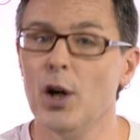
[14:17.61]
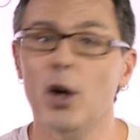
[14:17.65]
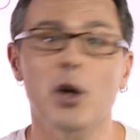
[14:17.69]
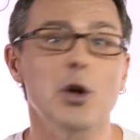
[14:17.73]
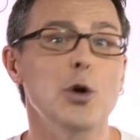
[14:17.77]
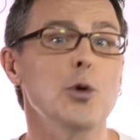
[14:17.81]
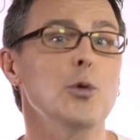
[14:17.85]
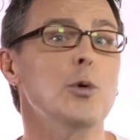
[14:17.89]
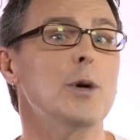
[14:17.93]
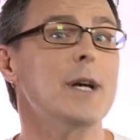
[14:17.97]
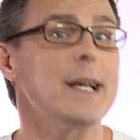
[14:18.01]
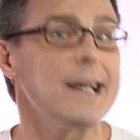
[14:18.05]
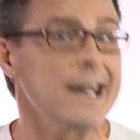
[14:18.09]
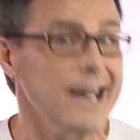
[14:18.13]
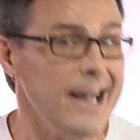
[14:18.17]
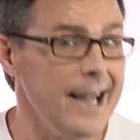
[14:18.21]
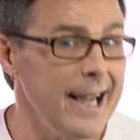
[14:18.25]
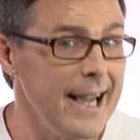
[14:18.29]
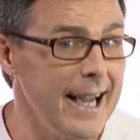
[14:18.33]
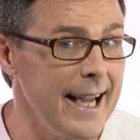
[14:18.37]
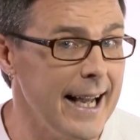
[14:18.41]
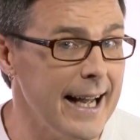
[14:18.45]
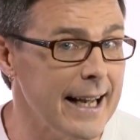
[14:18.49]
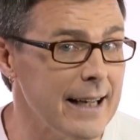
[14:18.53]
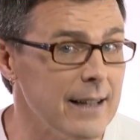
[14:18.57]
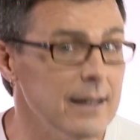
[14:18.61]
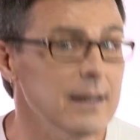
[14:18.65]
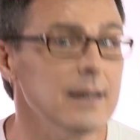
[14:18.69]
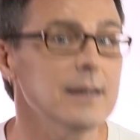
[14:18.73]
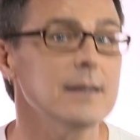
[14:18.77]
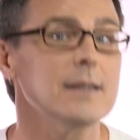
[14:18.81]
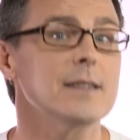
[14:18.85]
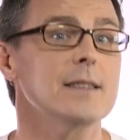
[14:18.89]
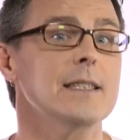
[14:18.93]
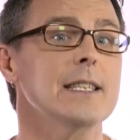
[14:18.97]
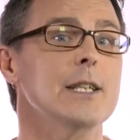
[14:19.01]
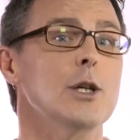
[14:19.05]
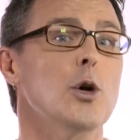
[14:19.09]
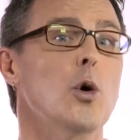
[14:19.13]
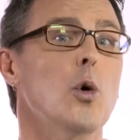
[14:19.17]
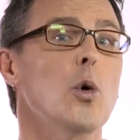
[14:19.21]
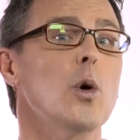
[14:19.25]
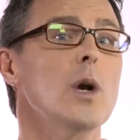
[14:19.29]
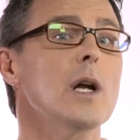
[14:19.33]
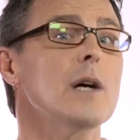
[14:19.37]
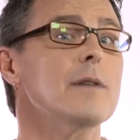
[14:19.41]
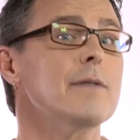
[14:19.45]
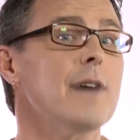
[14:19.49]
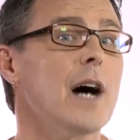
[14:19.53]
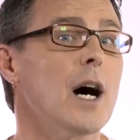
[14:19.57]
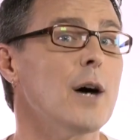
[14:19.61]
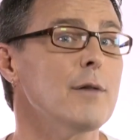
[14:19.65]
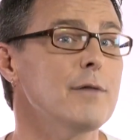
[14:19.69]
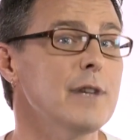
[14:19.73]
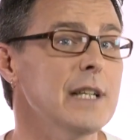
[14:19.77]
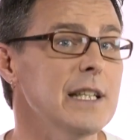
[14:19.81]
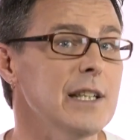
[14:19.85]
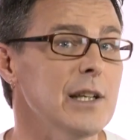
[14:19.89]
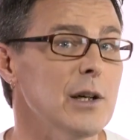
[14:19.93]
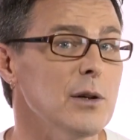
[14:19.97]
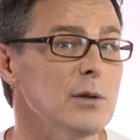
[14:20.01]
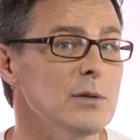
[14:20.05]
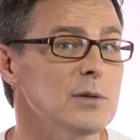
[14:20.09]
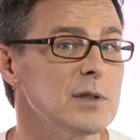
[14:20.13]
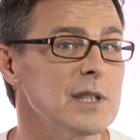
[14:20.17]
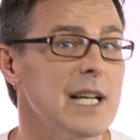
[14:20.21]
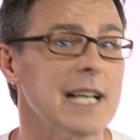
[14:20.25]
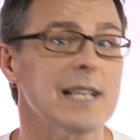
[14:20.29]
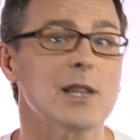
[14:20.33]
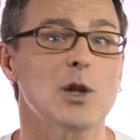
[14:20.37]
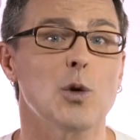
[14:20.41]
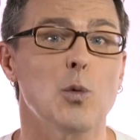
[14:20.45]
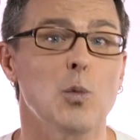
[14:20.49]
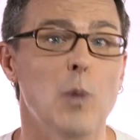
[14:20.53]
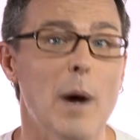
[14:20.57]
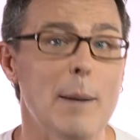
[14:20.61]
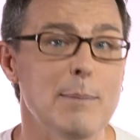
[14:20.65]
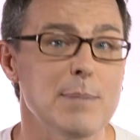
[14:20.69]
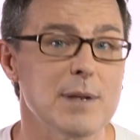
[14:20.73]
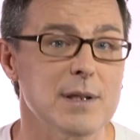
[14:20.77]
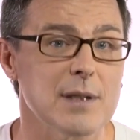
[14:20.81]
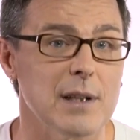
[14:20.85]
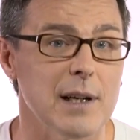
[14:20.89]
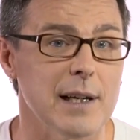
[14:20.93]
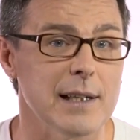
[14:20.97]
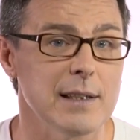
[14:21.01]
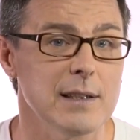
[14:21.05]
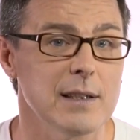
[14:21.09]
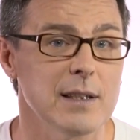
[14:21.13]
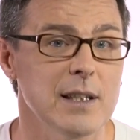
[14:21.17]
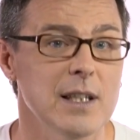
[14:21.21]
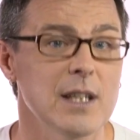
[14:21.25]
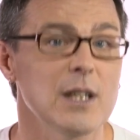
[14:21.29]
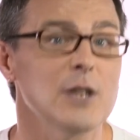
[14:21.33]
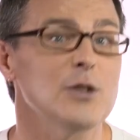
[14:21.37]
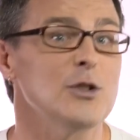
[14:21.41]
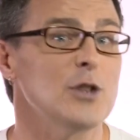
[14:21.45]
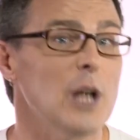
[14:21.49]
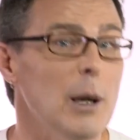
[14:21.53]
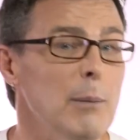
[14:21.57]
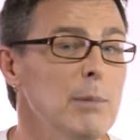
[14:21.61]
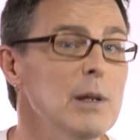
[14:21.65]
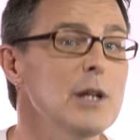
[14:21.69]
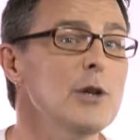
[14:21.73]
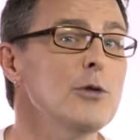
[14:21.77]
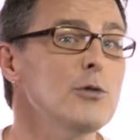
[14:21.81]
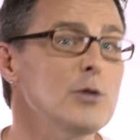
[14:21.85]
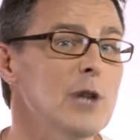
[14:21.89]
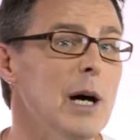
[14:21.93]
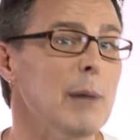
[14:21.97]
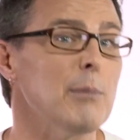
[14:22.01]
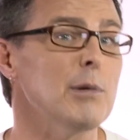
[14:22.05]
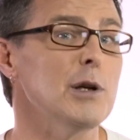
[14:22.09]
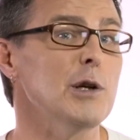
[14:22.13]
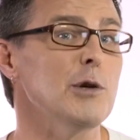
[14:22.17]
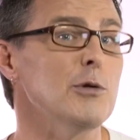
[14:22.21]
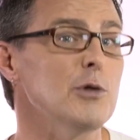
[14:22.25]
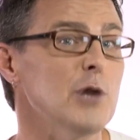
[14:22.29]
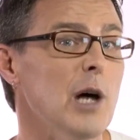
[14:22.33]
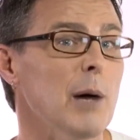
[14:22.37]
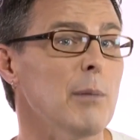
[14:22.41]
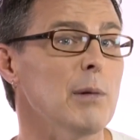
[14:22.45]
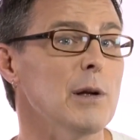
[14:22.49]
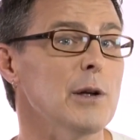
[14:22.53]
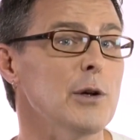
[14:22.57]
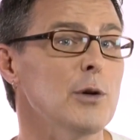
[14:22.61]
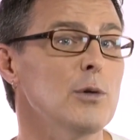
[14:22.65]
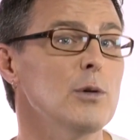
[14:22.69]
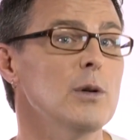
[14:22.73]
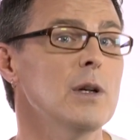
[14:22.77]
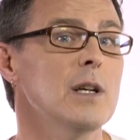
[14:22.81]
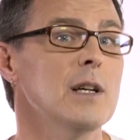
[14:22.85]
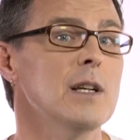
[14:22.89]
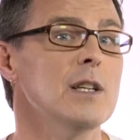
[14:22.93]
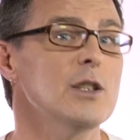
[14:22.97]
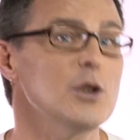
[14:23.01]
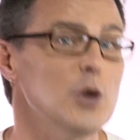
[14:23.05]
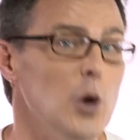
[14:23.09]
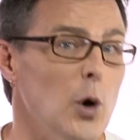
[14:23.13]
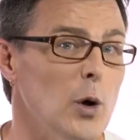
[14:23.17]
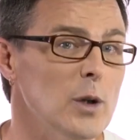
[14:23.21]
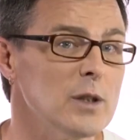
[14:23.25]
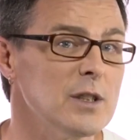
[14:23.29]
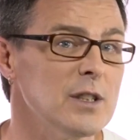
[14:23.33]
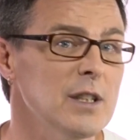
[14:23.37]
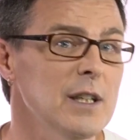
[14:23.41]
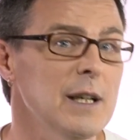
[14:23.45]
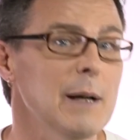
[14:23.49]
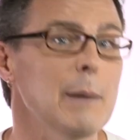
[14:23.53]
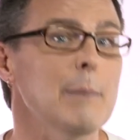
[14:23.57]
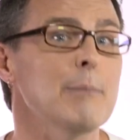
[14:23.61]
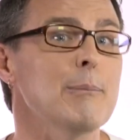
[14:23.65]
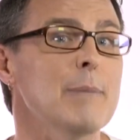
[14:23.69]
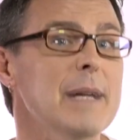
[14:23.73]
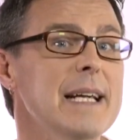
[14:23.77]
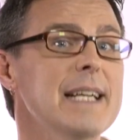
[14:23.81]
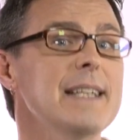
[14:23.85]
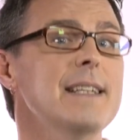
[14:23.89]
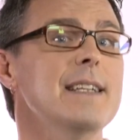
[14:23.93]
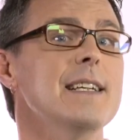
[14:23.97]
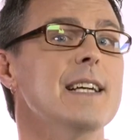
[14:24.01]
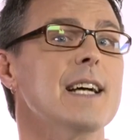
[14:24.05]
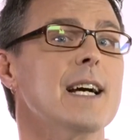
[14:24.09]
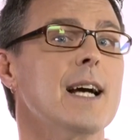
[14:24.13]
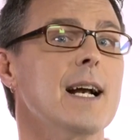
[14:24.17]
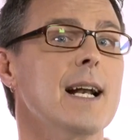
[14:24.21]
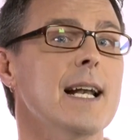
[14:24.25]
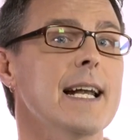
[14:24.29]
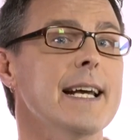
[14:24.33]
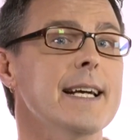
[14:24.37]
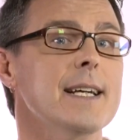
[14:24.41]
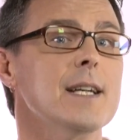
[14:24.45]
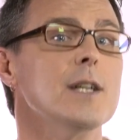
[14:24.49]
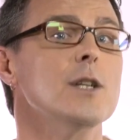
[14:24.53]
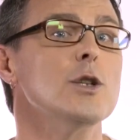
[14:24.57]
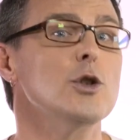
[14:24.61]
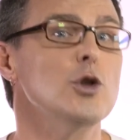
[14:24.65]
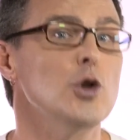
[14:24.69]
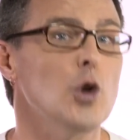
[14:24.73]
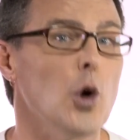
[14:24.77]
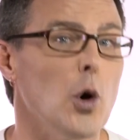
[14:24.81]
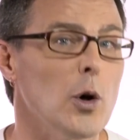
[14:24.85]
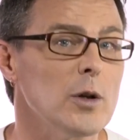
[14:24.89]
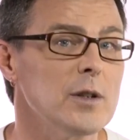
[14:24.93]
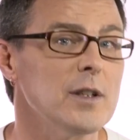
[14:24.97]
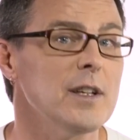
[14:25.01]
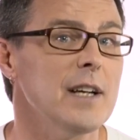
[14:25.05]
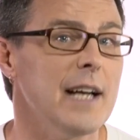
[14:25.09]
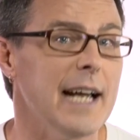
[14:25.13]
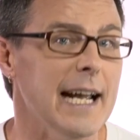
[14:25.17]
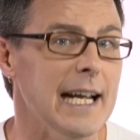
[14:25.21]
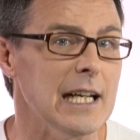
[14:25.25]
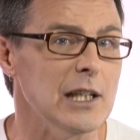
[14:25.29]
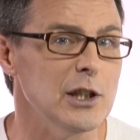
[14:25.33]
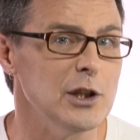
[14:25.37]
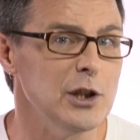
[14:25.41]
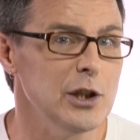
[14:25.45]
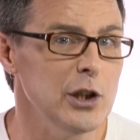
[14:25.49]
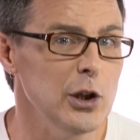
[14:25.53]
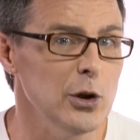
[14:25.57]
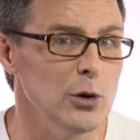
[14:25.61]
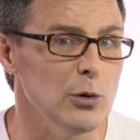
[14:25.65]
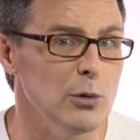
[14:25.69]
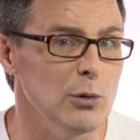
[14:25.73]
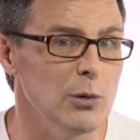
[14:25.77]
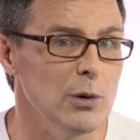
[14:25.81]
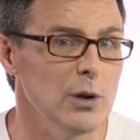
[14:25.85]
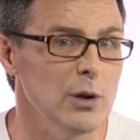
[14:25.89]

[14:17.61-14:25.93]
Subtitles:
You can see all of our videos at the website www.mediaclick.hu.